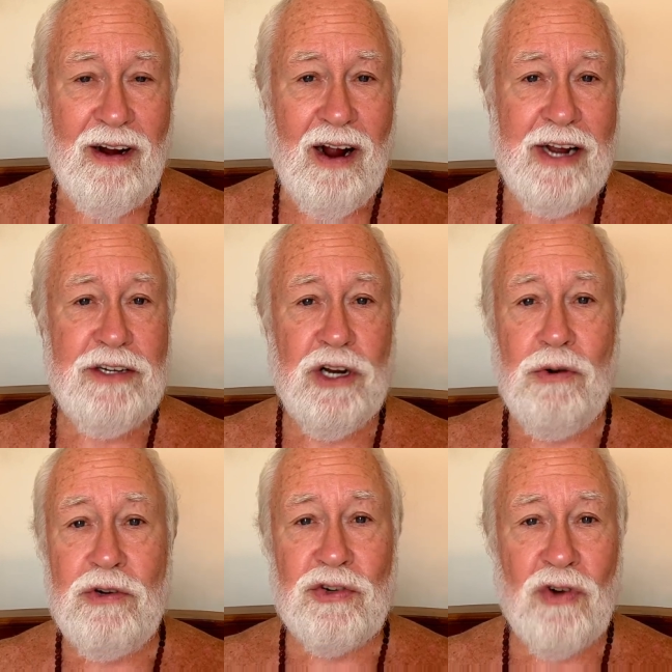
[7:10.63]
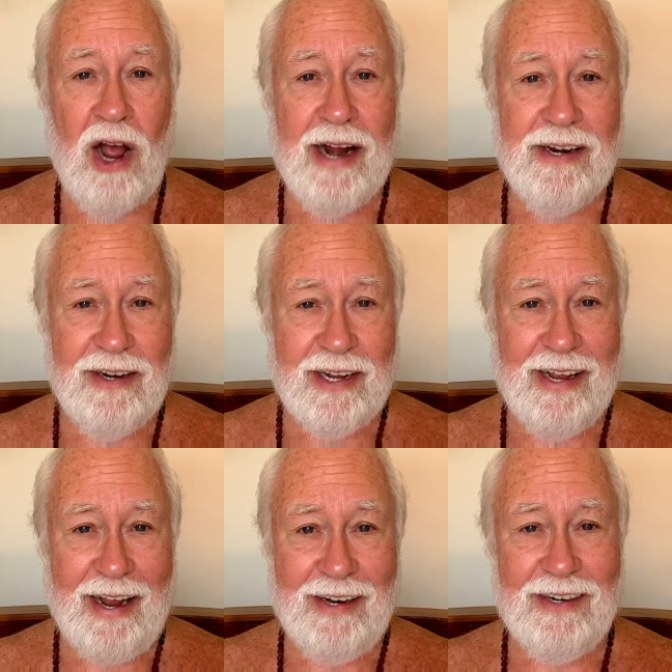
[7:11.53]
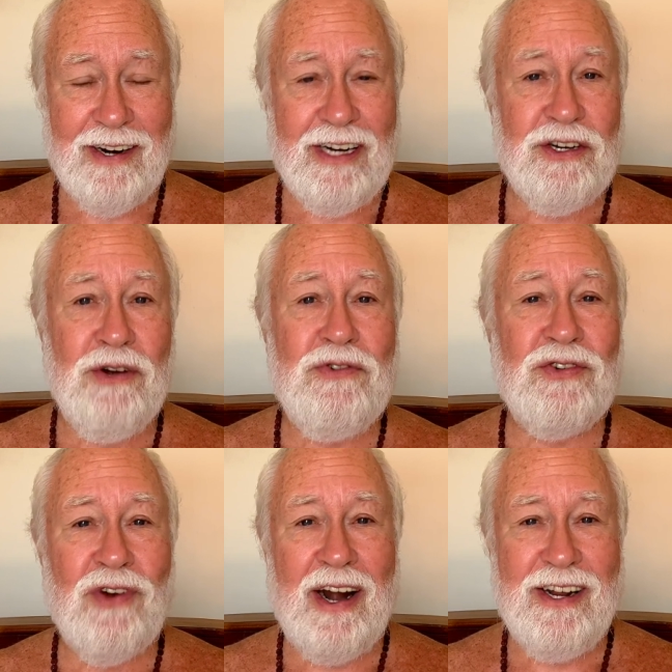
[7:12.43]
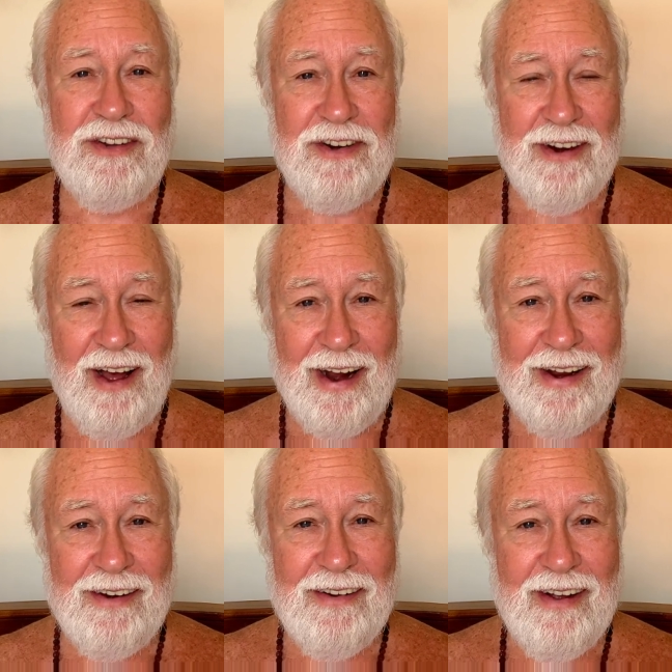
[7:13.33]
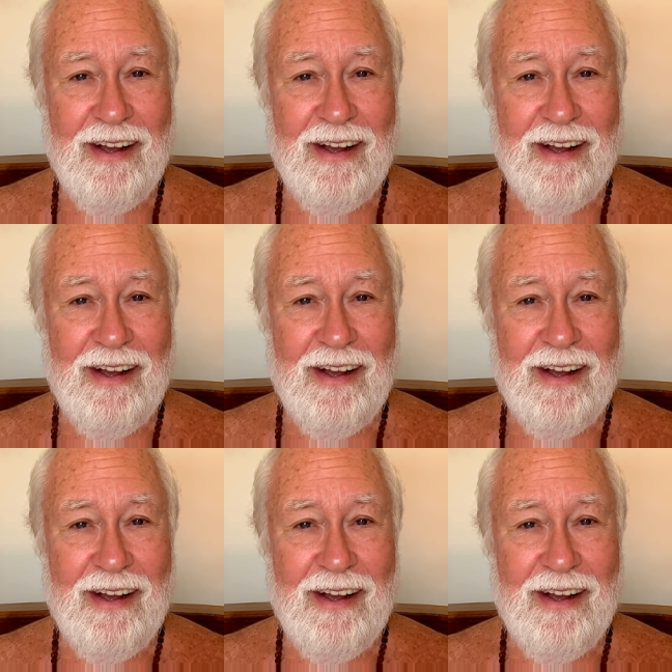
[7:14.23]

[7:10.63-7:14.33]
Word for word: I don't try to negate it. I don't try to deny it.